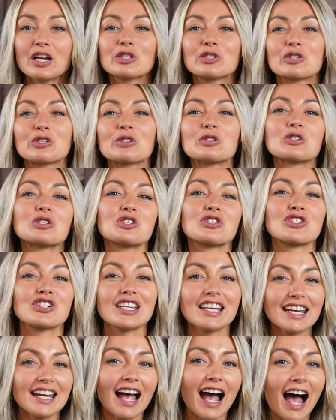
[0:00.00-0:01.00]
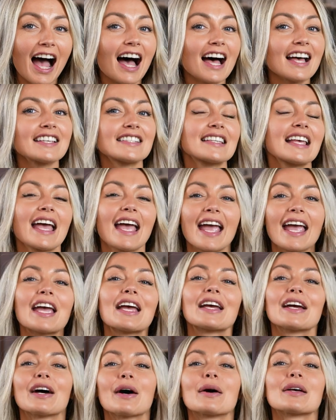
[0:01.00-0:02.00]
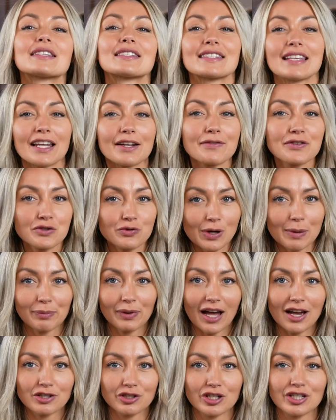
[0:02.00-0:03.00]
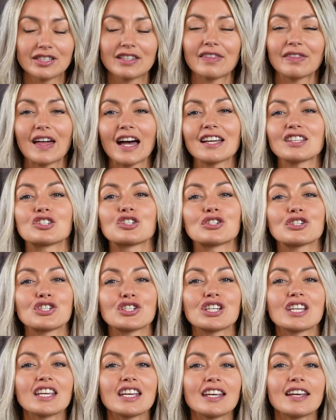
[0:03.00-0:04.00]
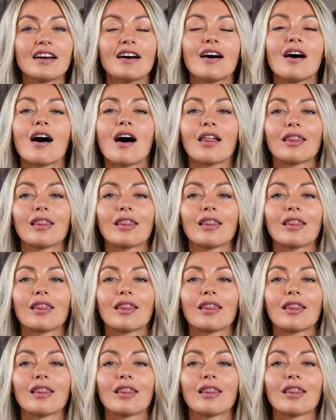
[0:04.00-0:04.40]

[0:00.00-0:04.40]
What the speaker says: So she has a set of strip lashes that she